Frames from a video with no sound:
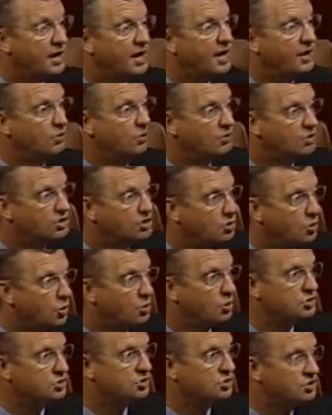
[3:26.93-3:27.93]
and
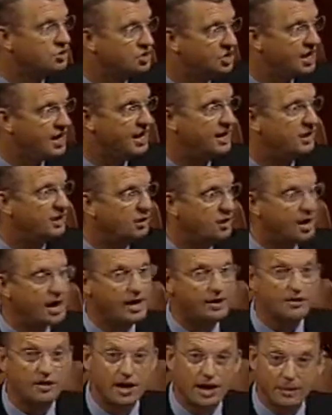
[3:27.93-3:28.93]
restores the shining
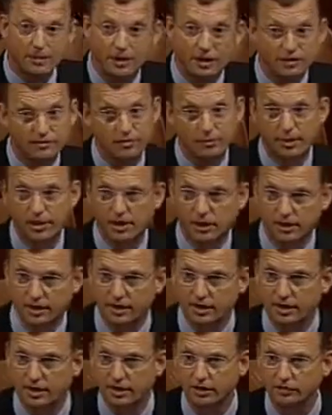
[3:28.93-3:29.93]
light that I believe America
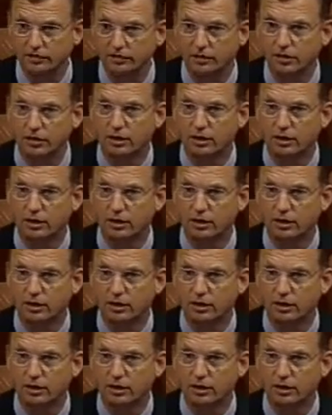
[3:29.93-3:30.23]
is.